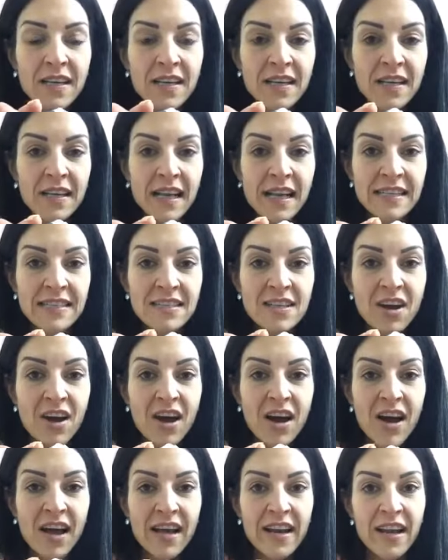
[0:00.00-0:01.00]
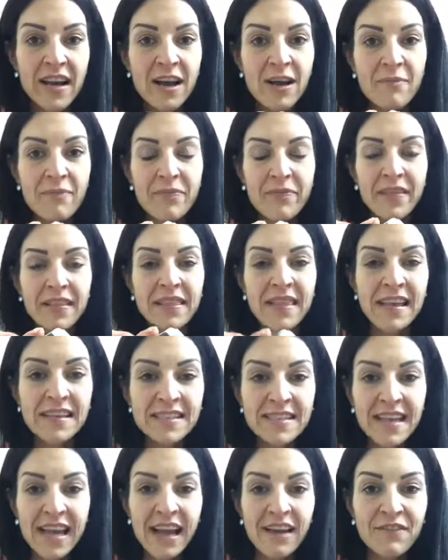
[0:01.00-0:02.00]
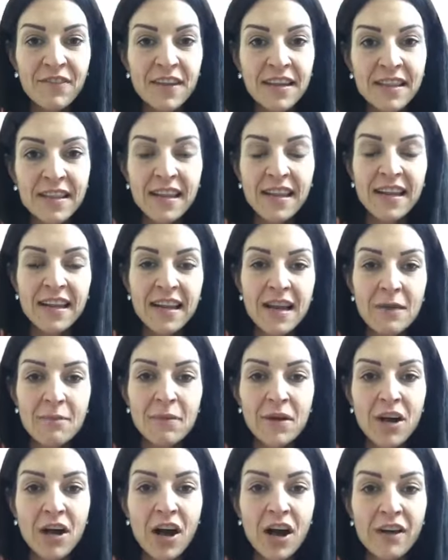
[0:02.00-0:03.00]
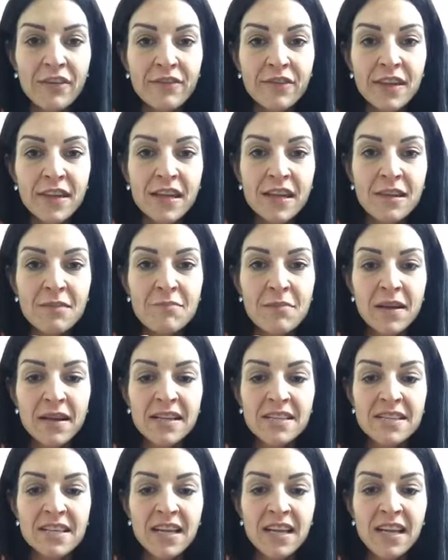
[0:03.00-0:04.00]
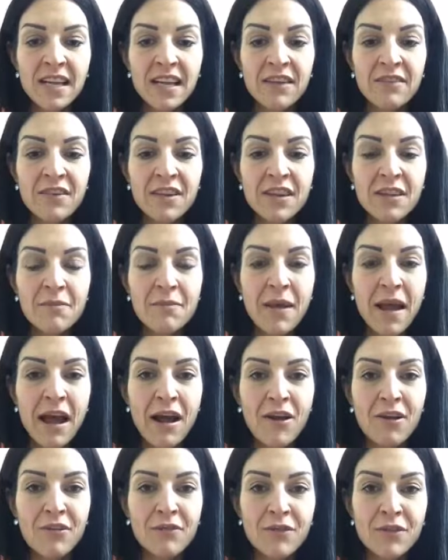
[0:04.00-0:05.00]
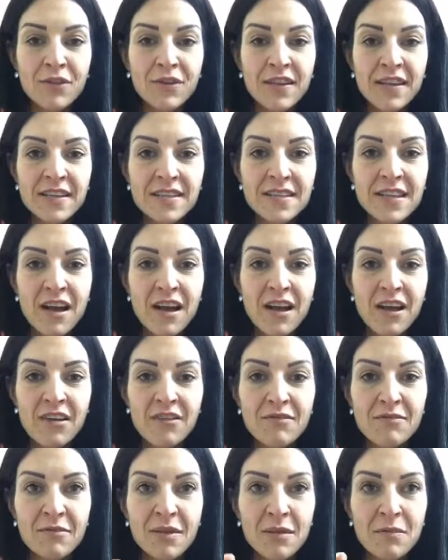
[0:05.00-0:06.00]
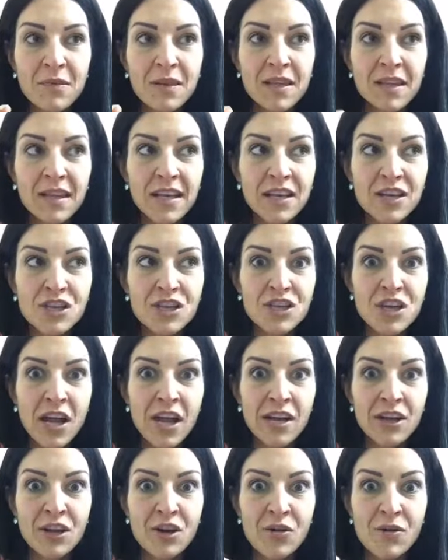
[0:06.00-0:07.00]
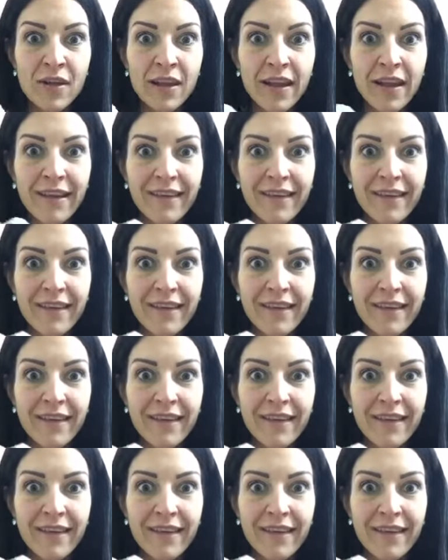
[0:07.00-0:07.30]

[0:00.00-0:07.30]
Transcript: It's got um, less caffeine than a cup of coffee, but it's going to give you the powerfulness of maybe like a shot of cocaine.